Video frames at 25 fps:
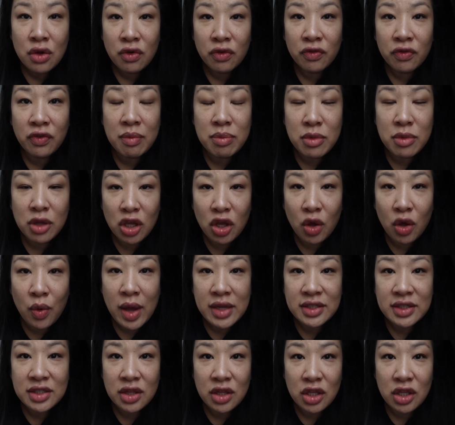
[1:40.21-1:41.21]
from the U
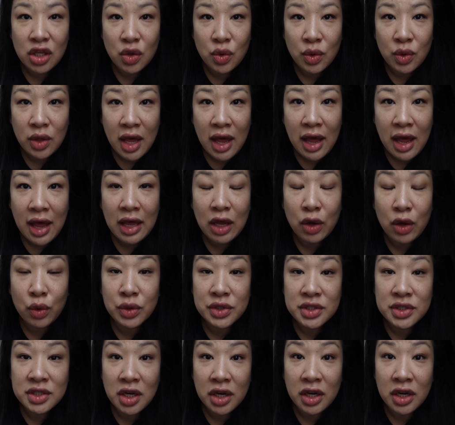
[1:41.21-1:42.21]
S and the U K who
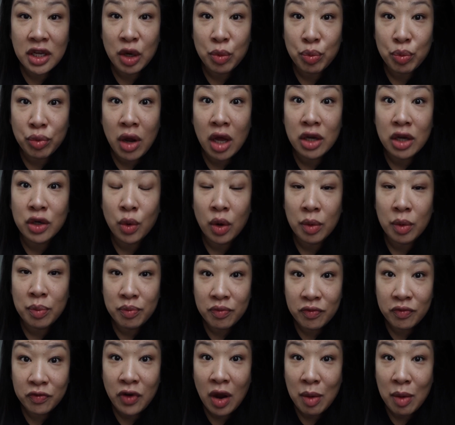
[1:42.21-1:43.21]
were studying abroad, who are
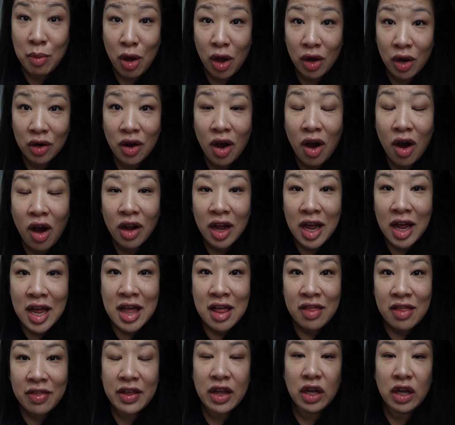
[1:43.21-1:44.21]
from Hong Kong,
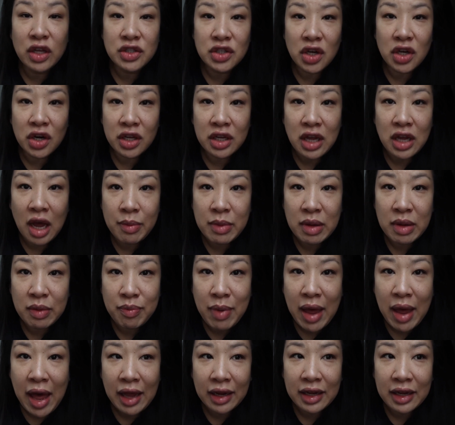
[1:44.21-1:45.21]
they all started coming
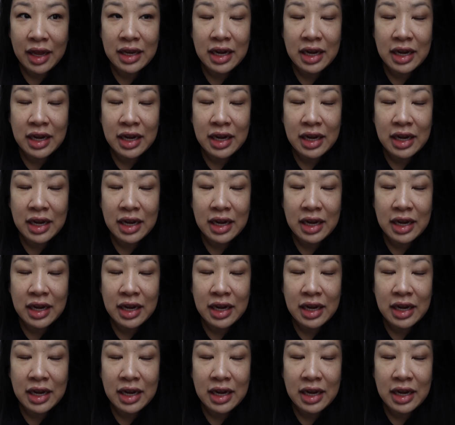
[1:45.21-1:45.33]
back.